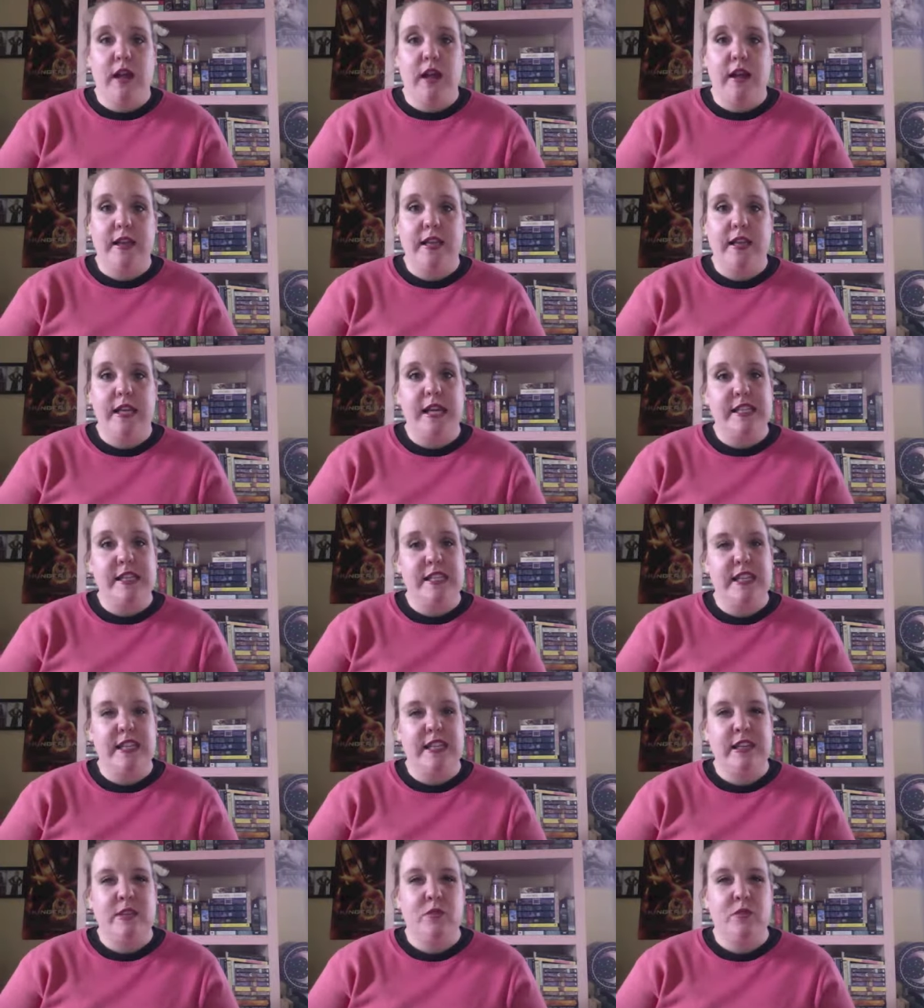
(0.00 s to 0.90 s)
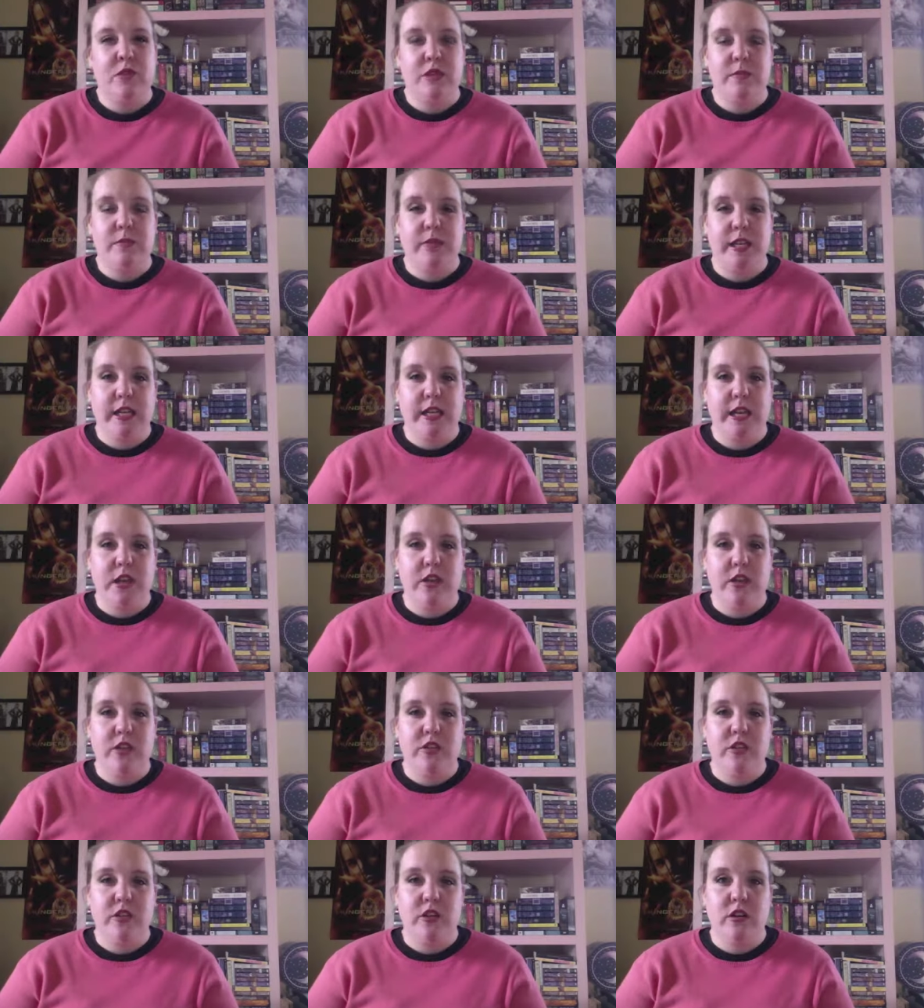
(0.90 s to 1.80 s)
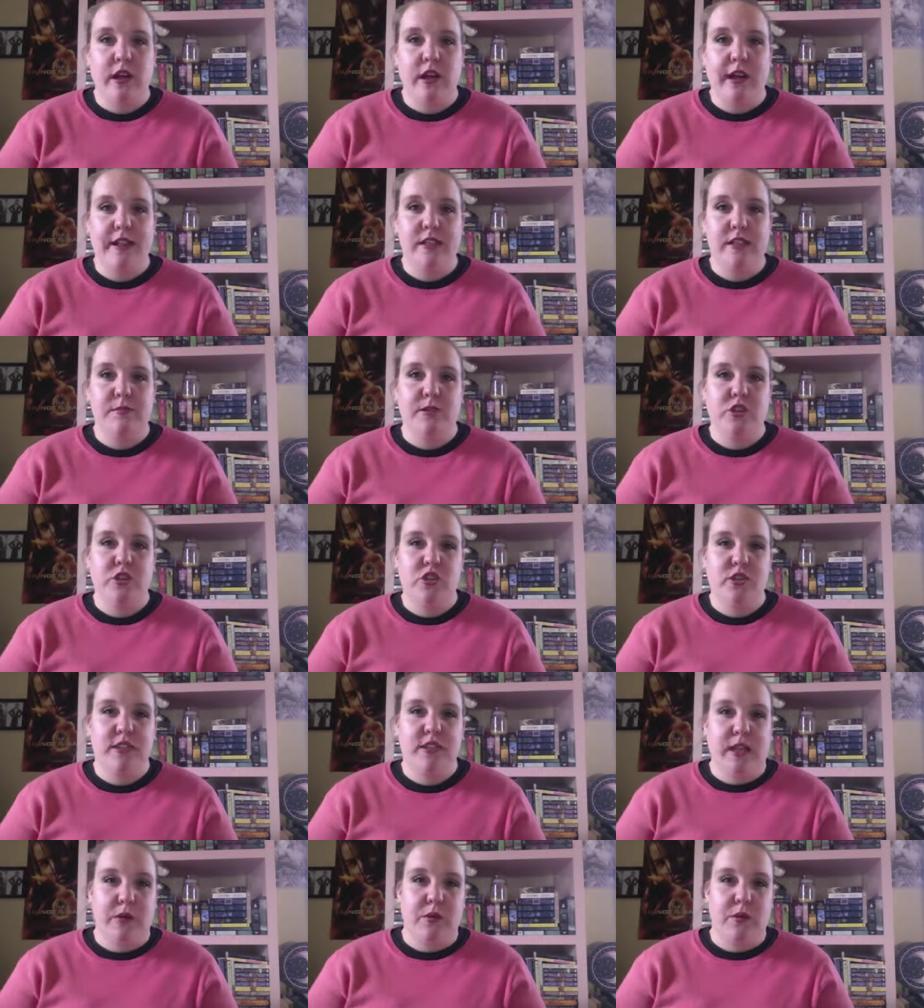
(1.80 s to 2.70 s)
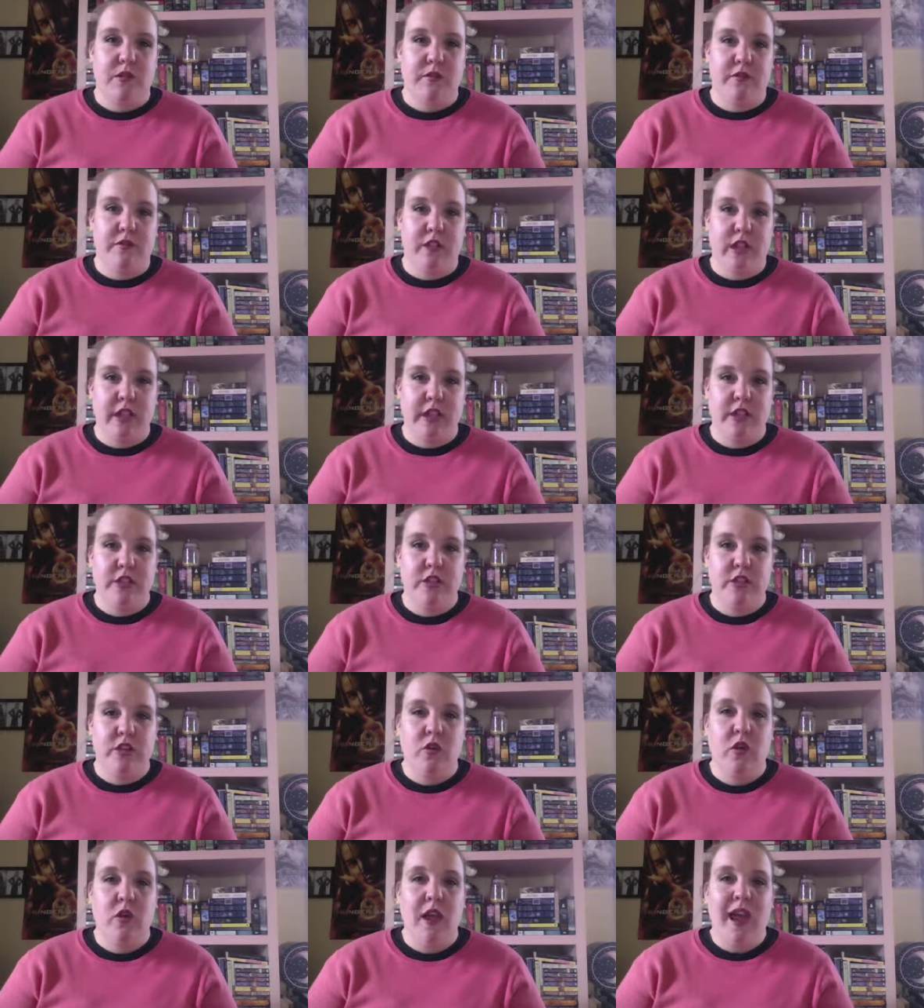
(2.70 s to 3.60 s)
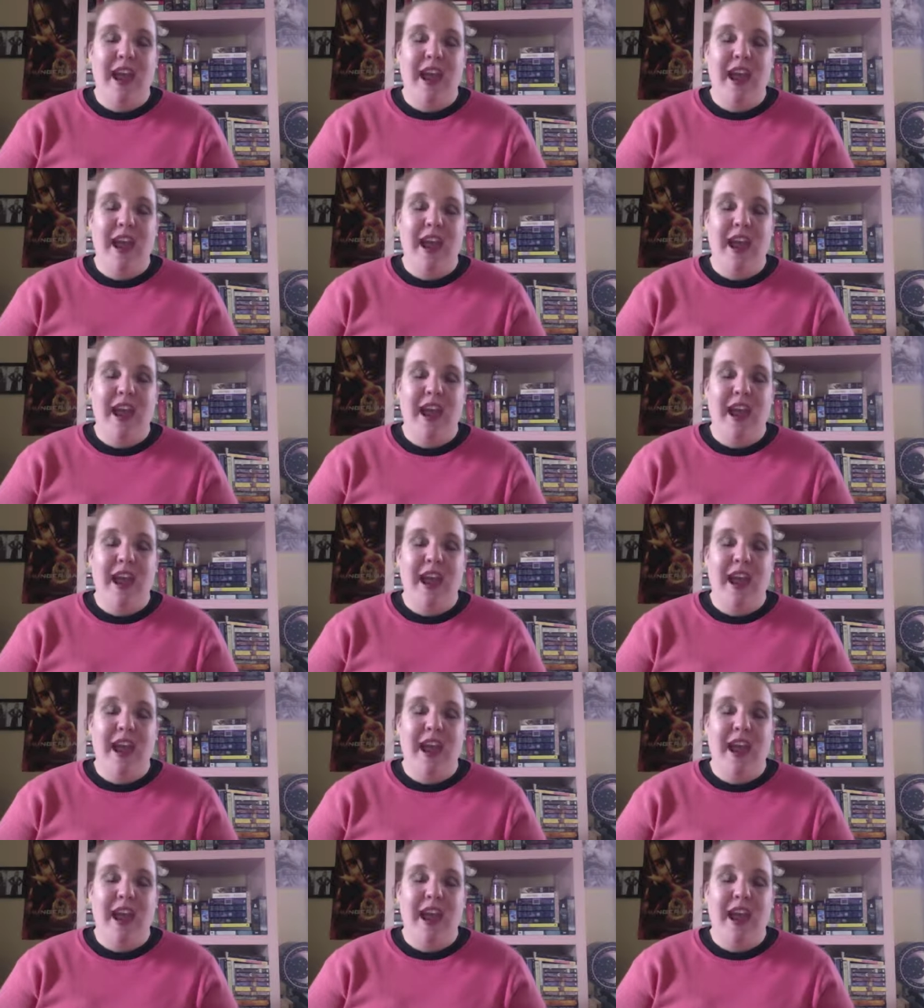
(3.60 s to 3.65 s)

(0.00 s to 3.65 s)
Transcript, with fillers: connecting with the main character as much as I would have liked to.